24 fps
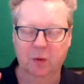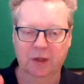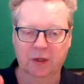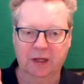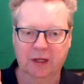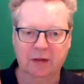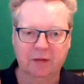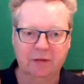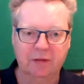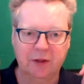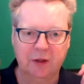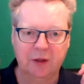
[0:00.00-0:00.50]

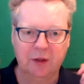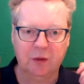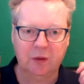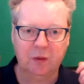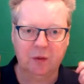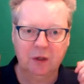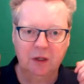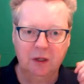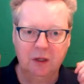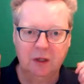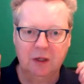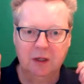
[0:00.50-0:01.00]
will give
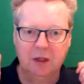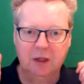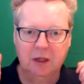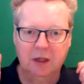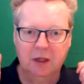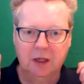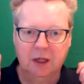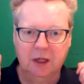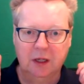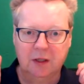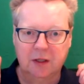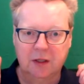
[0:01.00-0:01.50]
you
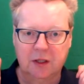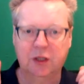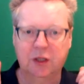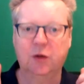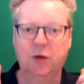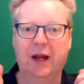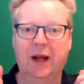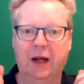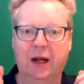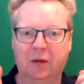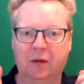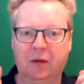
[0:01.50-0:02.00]
uh,
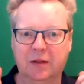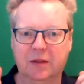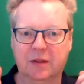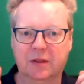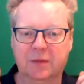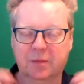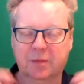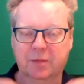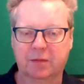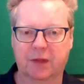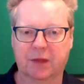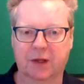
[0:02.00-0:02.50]
two
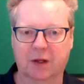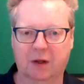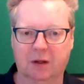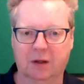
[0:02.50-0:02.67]
hours